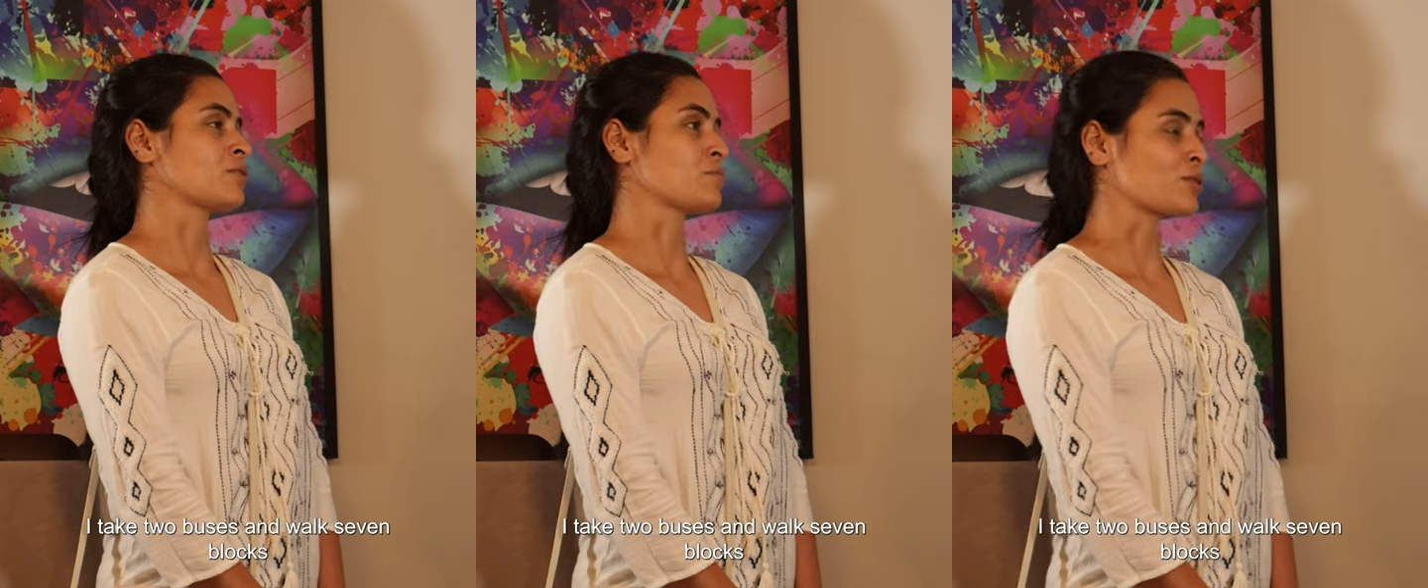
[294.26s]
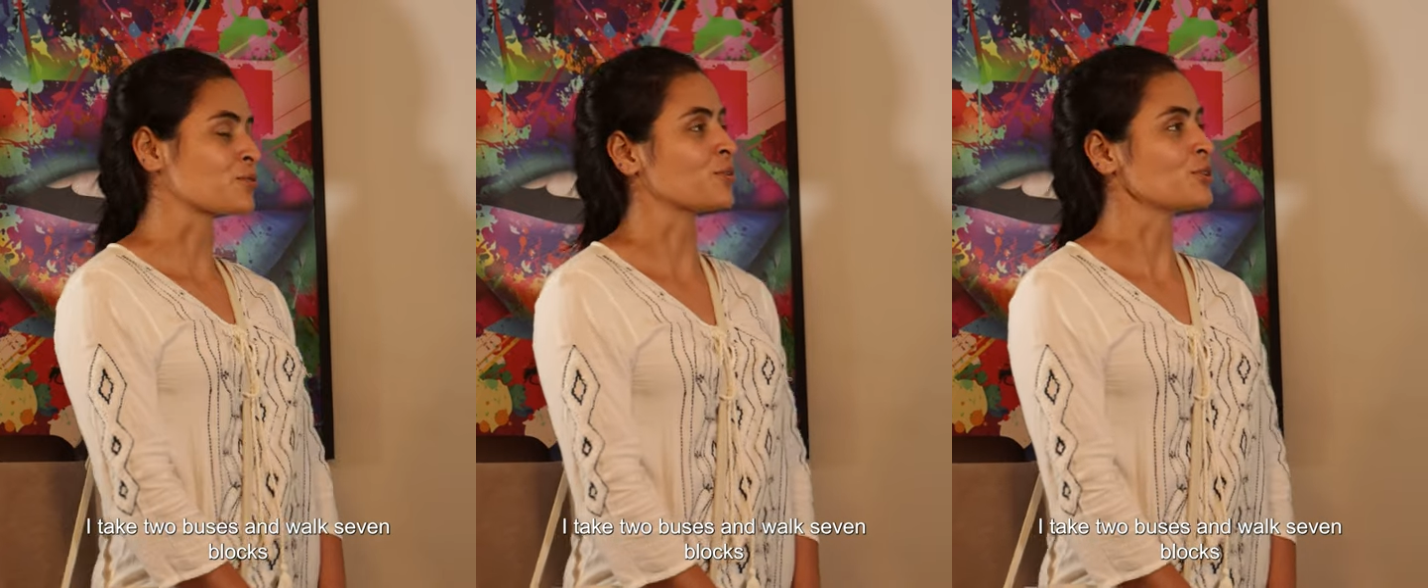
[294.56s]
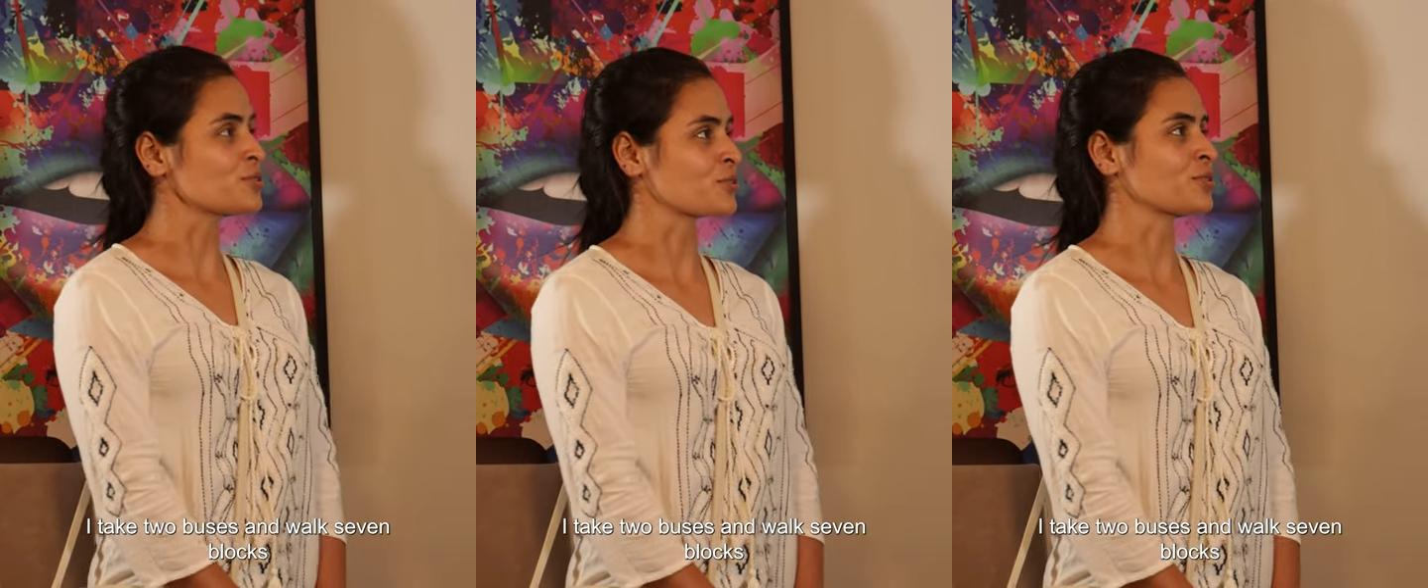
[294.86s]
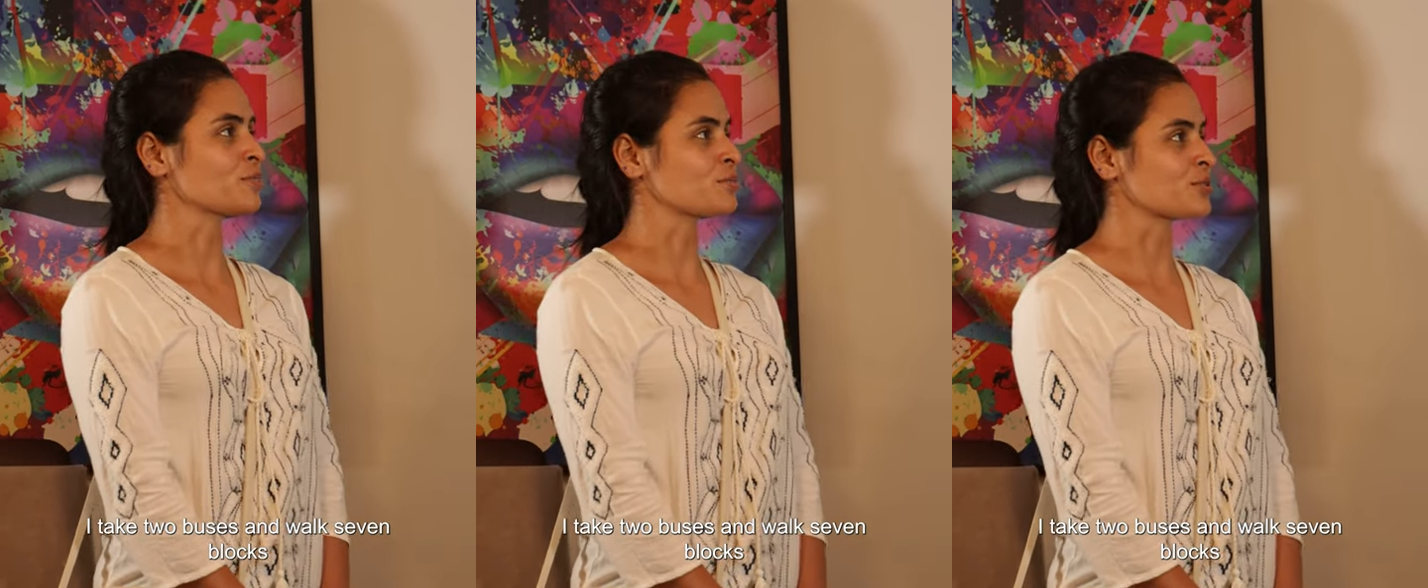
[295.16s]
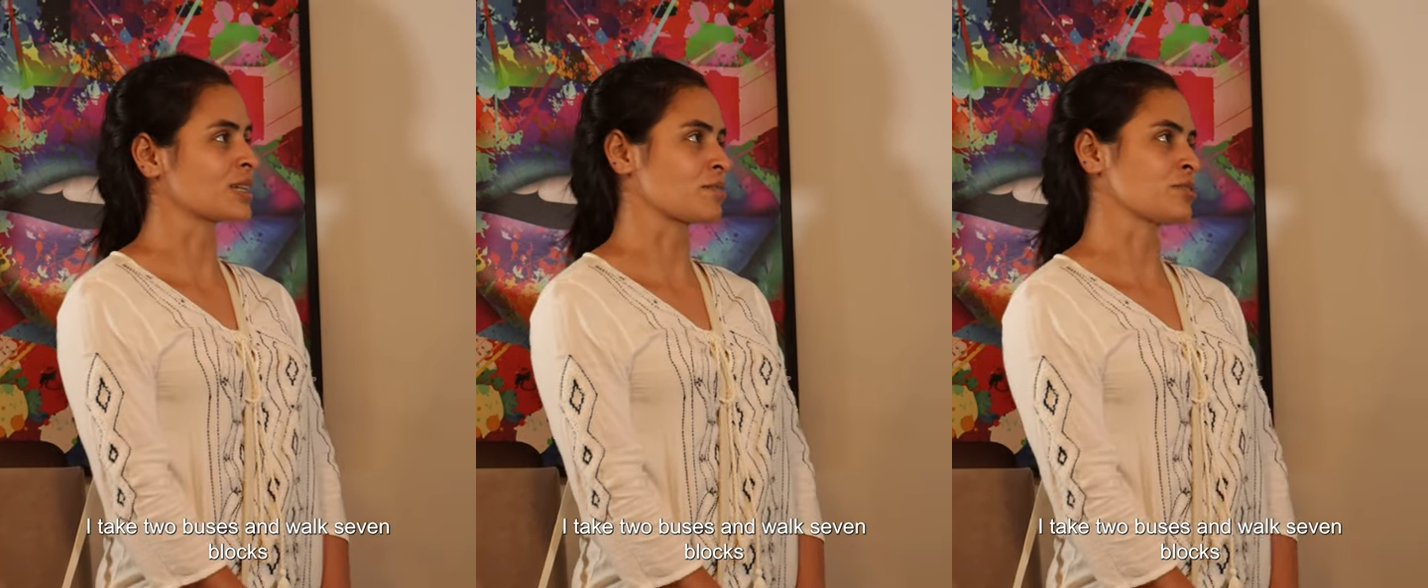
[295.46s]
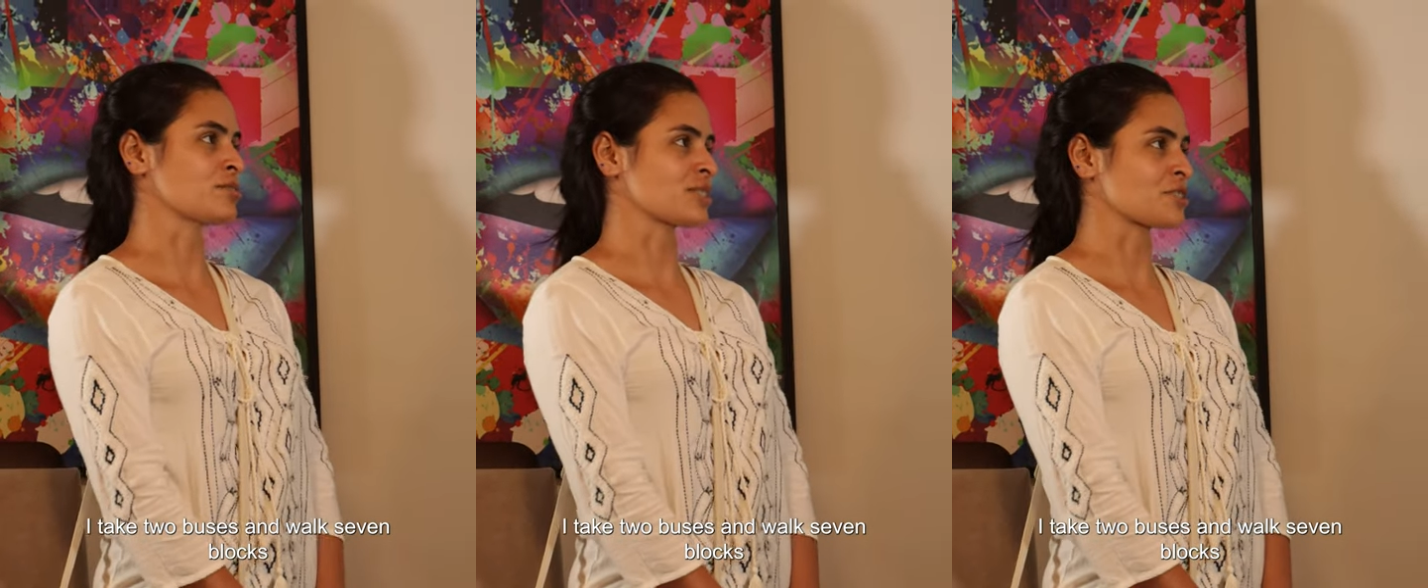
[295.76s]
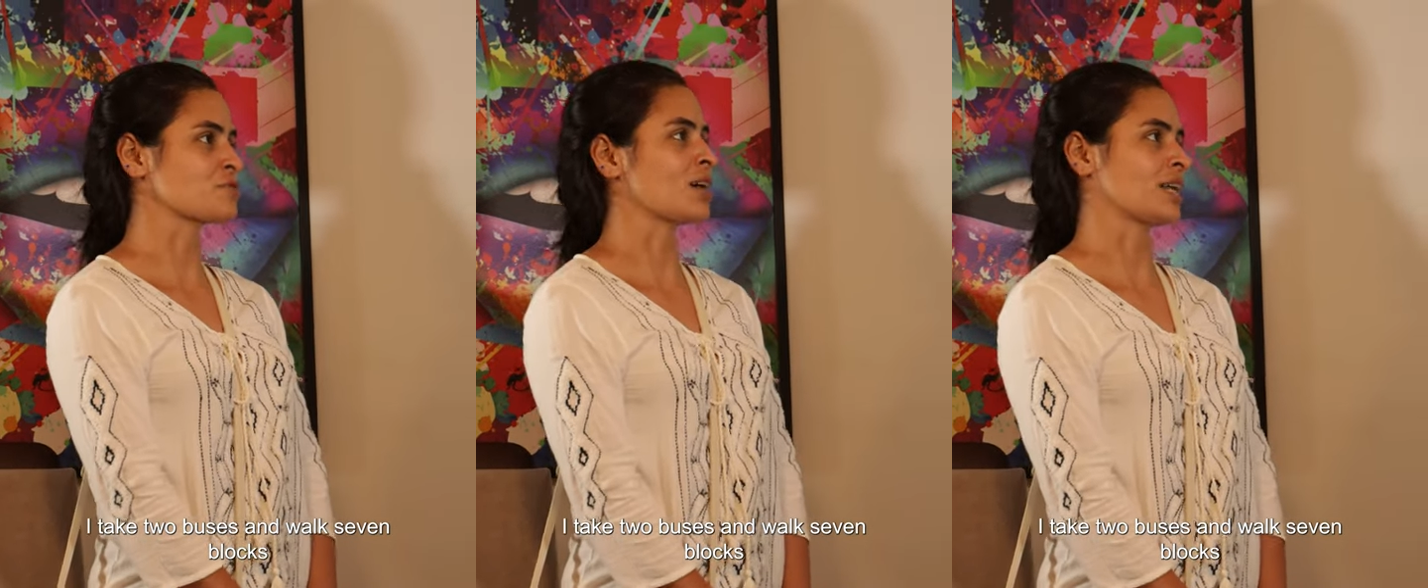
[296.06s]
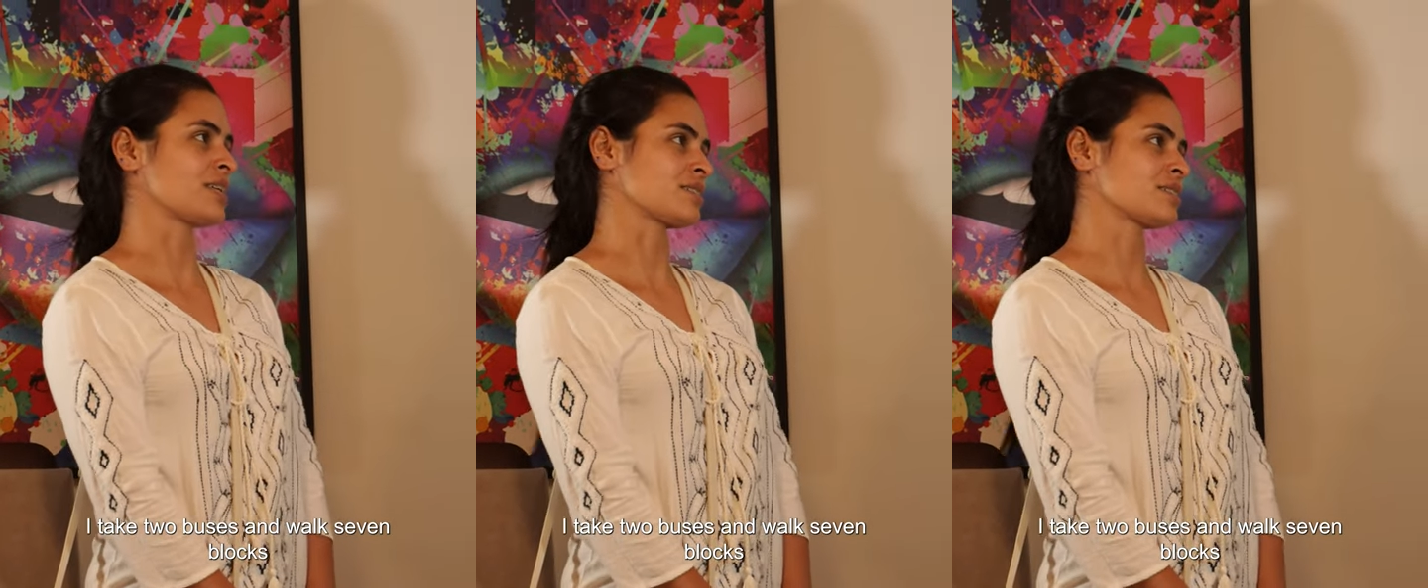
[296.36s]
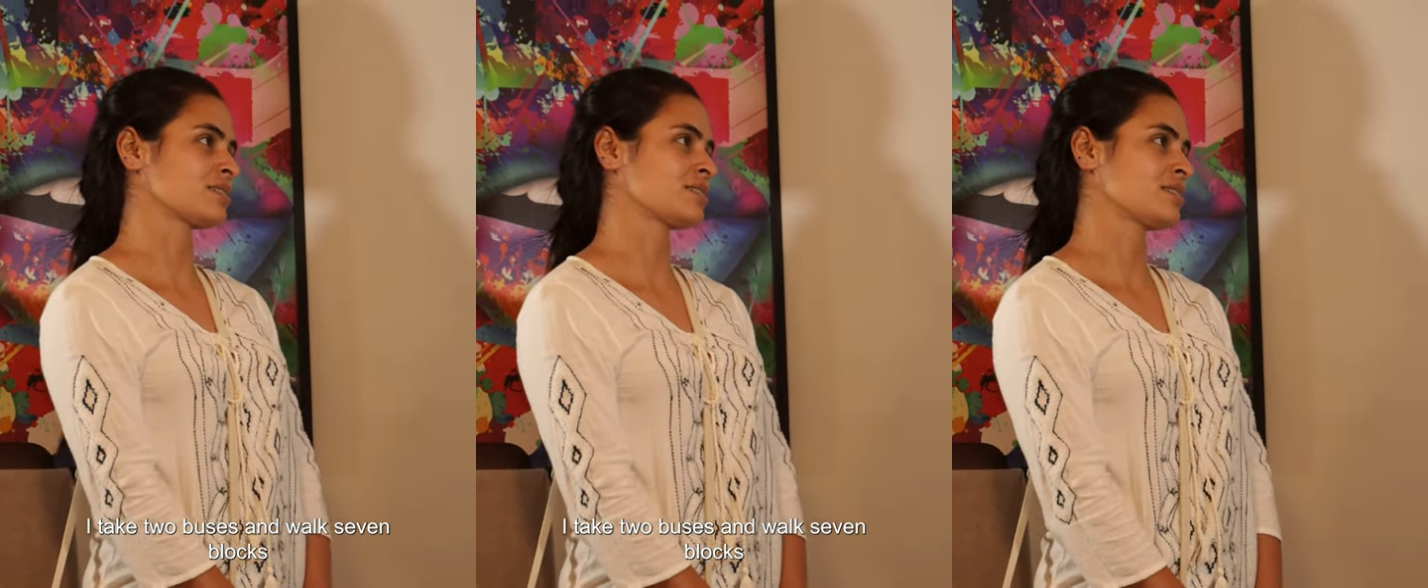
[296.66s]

I take two buses and walk seven blocks.